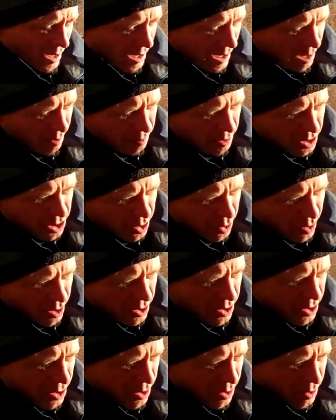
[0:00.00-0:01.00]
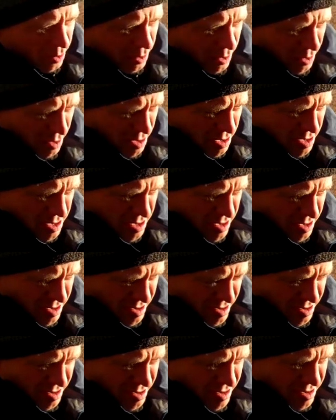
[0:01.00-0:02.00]
I'm just going to
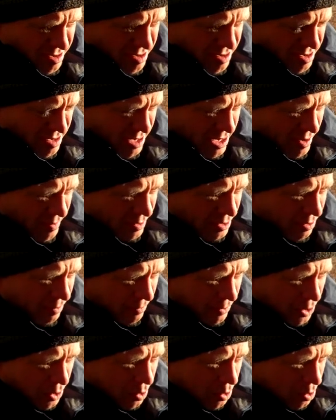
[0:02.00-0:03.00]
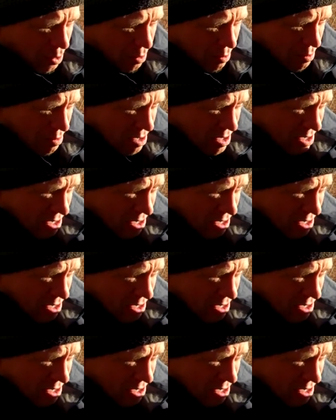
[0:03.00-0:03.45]
give it some fuel.